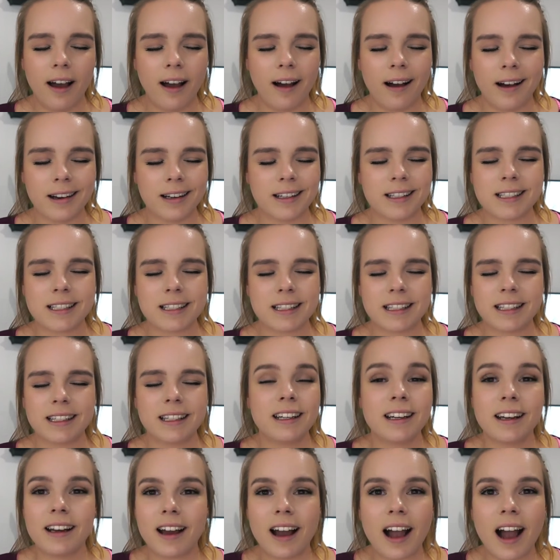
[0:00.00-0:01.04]

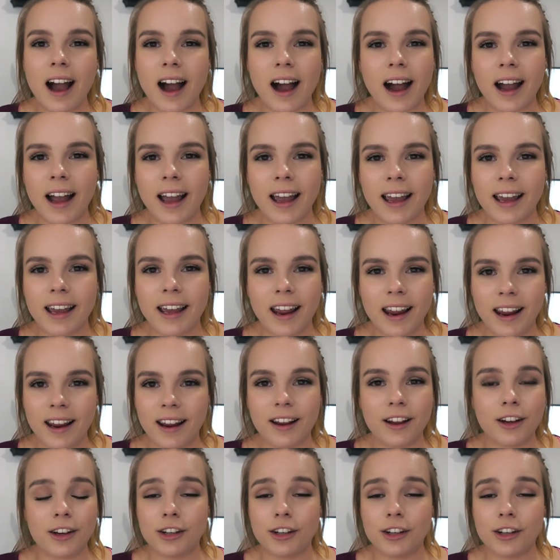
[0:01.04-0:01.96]
honestly, I